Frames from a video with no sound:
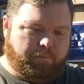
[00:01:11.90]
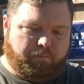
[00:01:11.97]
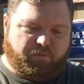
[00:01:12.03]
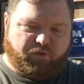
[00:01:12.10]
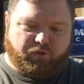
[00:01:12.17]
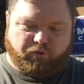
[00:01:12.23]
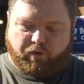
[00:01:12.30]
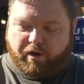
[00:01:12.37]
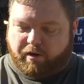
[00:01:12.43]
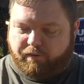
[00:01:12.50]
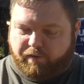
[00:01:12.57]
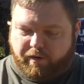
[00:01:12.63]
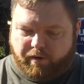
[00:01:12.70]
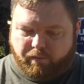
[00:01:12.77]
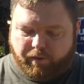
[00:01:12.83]
Just trying to
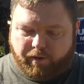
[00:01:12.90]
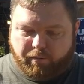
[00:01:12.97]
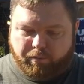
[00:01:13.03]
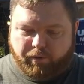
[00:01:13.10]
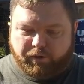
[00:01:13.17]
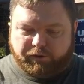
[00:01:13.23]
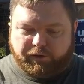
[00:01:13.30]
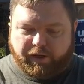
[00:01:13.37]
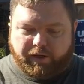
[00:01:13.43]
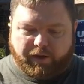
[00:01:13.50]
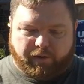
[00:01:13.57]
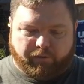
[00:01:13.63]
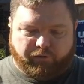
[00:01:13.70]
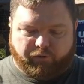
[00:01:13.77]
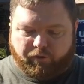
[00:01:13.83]
find a way to push that
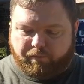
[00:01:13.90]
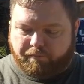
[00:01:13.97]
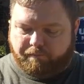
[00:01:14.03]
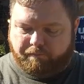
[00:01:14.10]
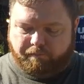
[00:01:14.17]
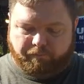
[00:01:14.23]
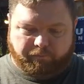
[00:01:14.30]
out some.